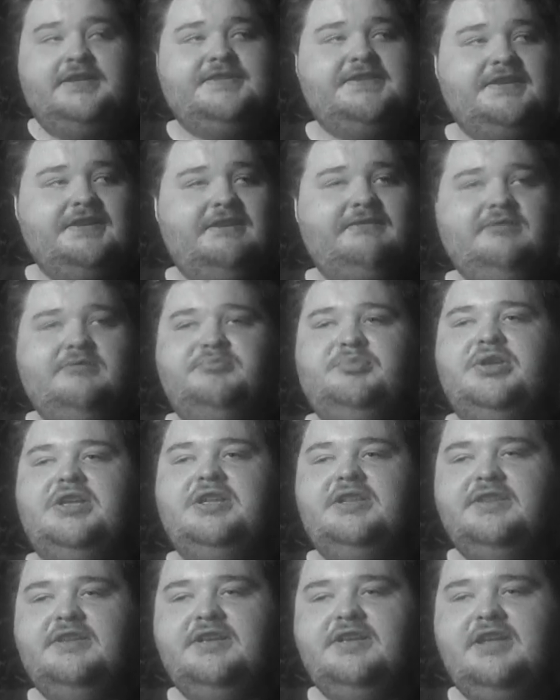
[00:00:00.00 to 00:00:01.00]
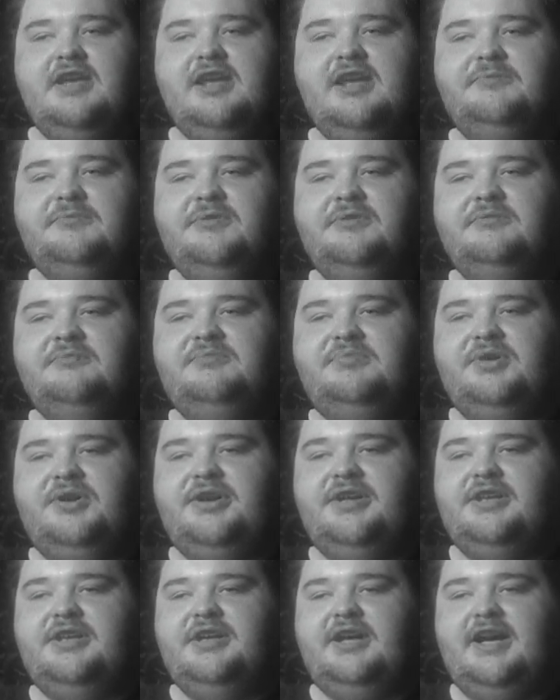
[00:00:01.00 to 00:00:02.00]
I still haven't beaten the game,
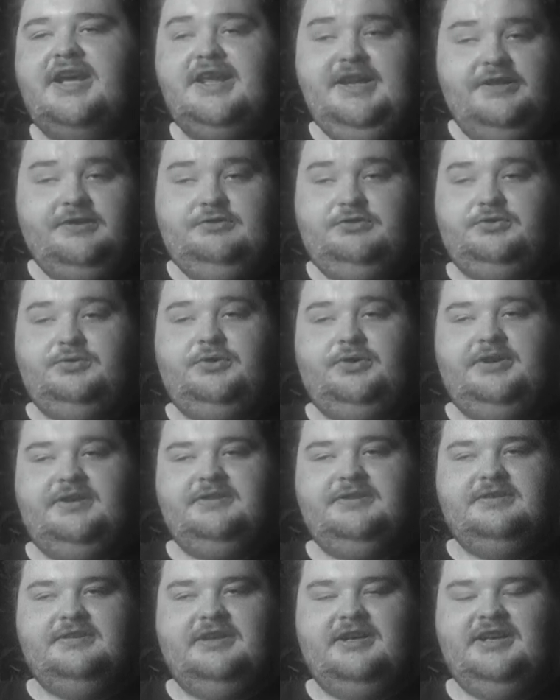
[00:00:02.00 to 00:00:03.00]
but I enjoy it.